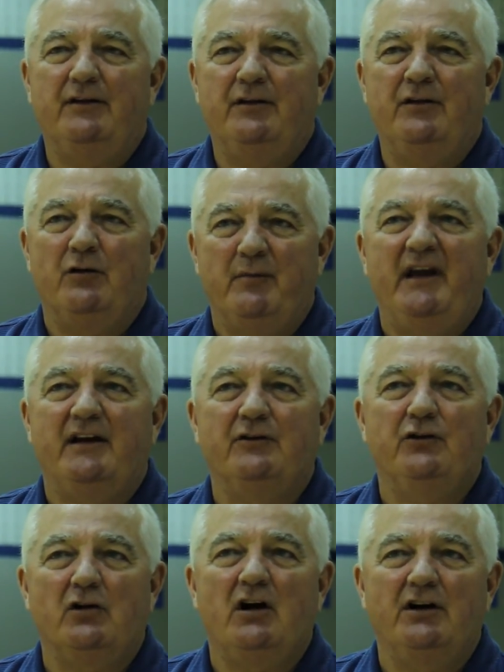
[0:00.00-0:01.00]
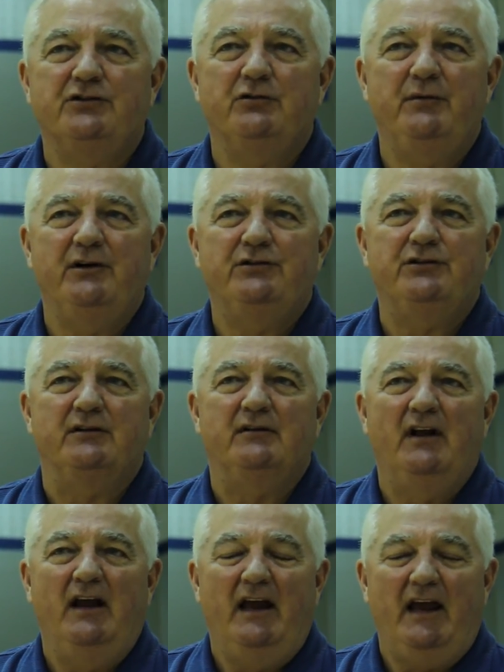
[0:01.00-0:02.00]
They're making their contribution.
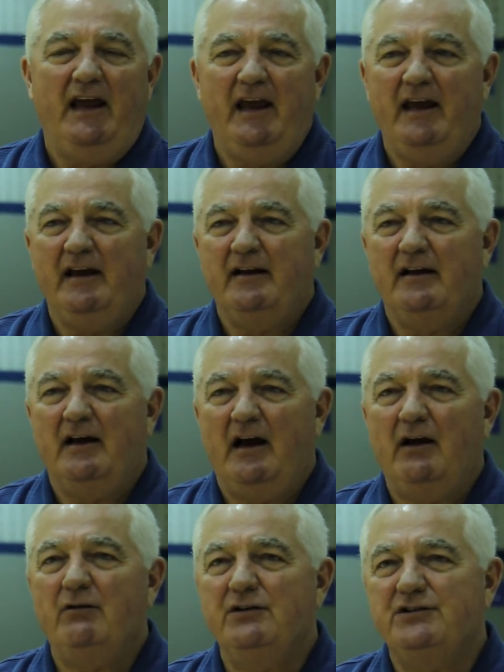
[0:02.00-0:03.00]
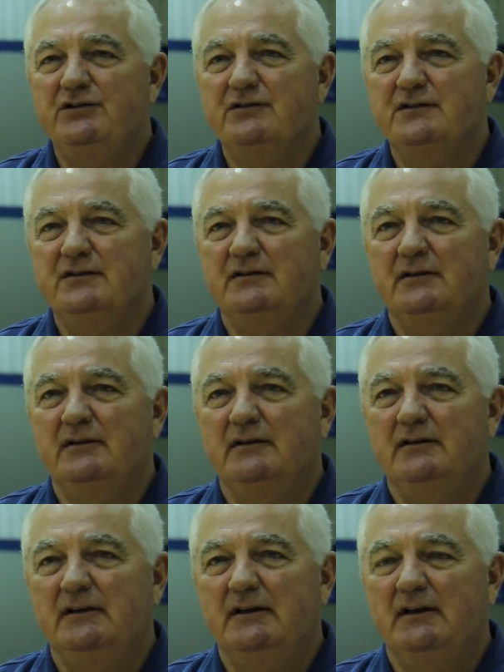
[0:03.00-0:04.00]
And I always used to